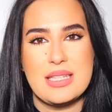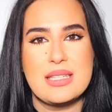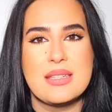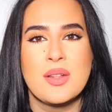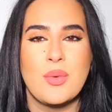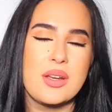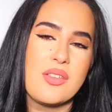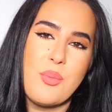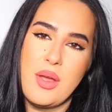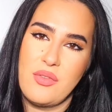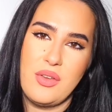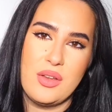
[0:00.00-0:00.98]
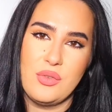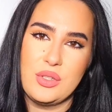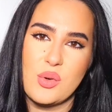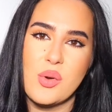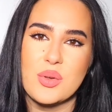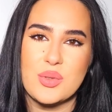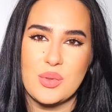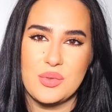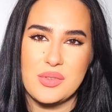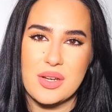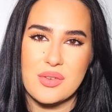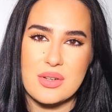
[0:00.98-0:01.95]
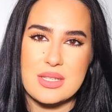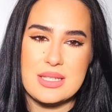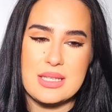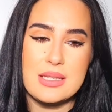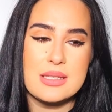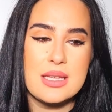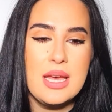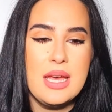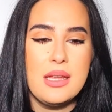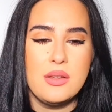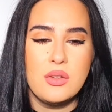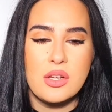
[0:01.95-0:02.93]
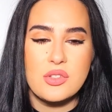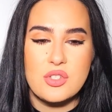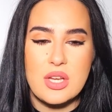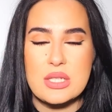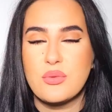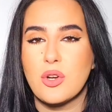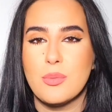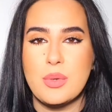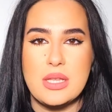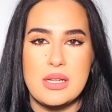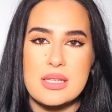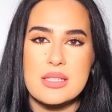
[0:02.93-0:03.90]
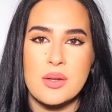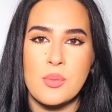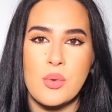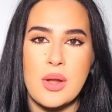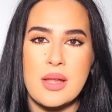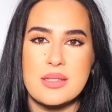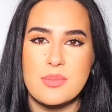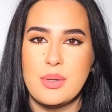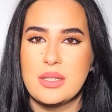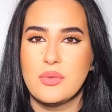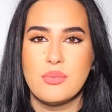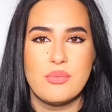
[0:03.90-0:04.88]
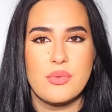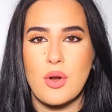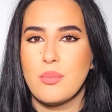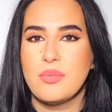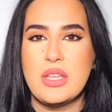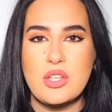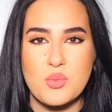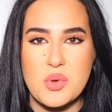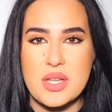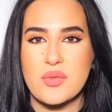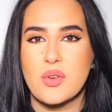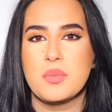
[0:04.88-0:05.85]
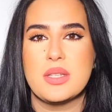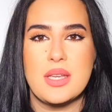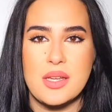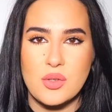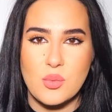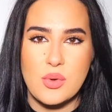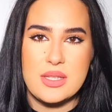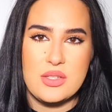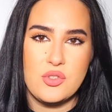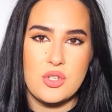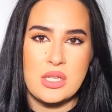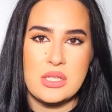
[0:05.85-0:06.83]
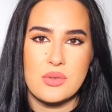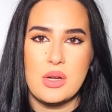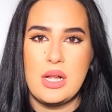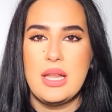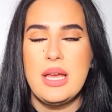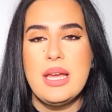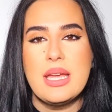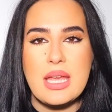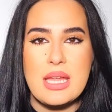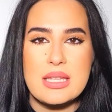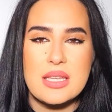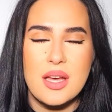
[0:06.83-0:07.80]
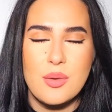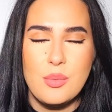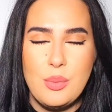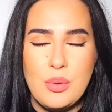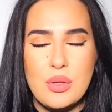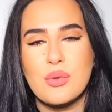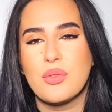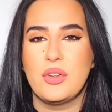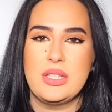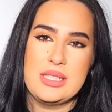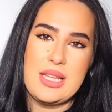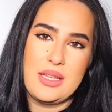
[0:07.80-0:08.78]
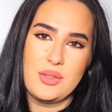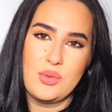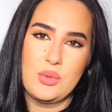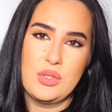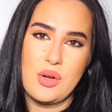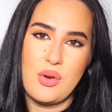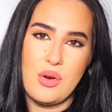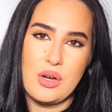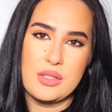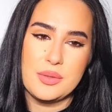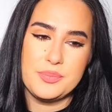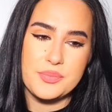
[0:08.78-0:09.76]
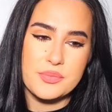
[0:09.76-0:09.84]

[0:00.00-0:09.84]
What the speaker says: It's still one of my favorite rose oud fragrances, not just from Middle Eastern brands, but from niche brands, from designer brands in general. It's a beautifully done oud accord.